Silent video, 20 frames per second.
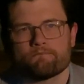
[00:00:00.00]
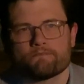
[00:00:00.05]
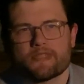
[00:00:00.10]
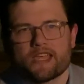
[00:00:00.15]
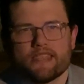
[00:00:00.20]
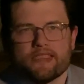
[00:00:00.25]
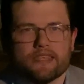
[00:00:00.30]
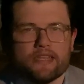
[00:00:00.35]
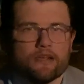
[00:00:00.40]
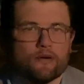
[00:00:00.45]

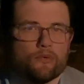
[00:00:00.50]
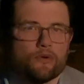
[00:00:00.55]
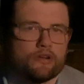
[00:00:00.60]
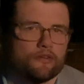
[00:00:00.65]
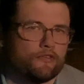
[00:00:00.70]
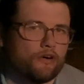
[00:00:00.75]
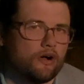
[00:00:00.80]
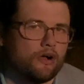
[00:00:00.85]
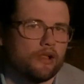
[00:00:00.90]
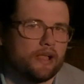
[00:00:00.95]
And then it would
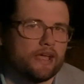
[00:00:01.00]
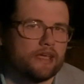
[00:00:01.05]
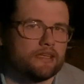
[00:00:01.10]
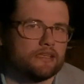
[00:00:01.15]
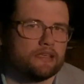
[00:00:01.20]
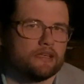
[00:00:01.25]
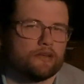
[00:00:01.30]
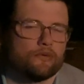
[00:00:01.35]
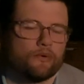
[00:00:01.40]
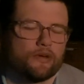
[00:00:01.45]
have all
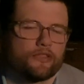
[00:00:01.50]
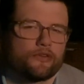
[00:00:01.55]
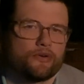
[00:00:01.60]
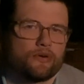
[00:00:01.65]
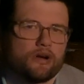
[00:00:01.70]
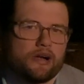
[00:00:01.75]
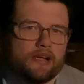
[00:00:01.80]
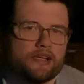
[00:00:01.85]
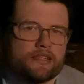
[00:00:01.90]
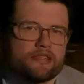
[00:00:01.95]
ended with
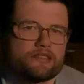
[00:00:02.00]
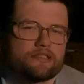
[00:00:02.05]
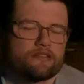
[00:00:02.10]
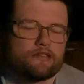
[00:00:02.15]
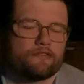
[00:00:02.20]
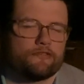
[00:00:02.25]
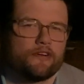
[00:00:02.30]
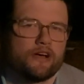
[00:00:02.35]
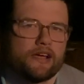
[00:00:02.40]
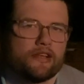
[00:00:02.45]

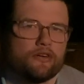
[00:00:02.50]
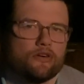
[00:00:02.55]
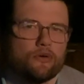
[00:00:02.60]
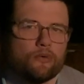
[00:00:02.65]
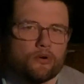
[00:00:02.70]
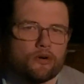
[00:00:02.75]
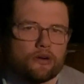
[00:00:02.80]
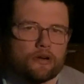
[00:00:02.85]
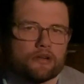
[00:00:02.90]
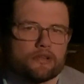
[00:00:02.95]
Christ's final
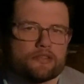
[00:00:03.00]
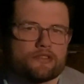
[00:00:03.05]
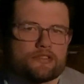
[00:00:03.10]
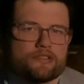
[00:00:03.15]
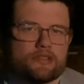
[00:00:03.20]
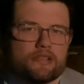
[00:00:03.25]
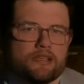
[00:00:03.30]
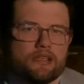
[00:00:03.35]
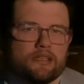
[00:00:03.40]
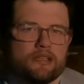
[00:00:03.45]

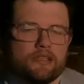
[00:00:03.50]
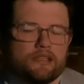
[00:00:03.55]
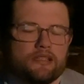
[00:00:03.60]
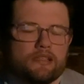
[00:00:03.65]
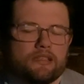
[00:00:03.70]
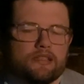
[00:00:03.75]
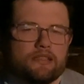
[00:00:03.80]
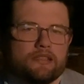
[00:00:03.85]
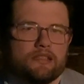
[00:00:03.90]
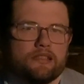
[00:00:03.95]
words,
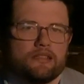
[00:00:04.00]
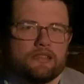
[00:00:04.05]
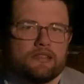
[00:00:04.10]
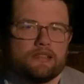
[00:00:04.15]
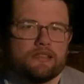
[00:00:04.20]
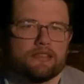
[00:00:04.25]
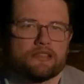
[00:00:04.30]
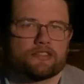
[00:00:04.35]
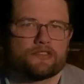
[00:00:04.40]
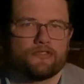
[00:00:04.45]

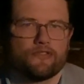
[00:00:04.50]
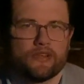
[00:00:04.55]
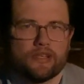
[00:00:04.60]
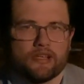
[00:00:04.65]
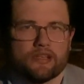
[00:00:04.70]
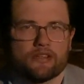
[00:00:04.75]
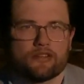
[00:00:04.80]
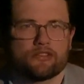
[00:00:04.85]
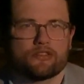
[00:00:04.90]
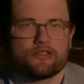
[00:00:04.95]
it is
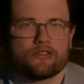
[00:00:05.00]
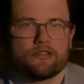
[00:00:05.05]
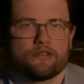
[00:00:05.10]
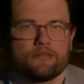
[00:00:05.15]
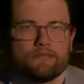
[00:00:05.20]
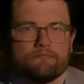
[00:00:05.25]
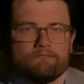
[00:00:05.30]
finished.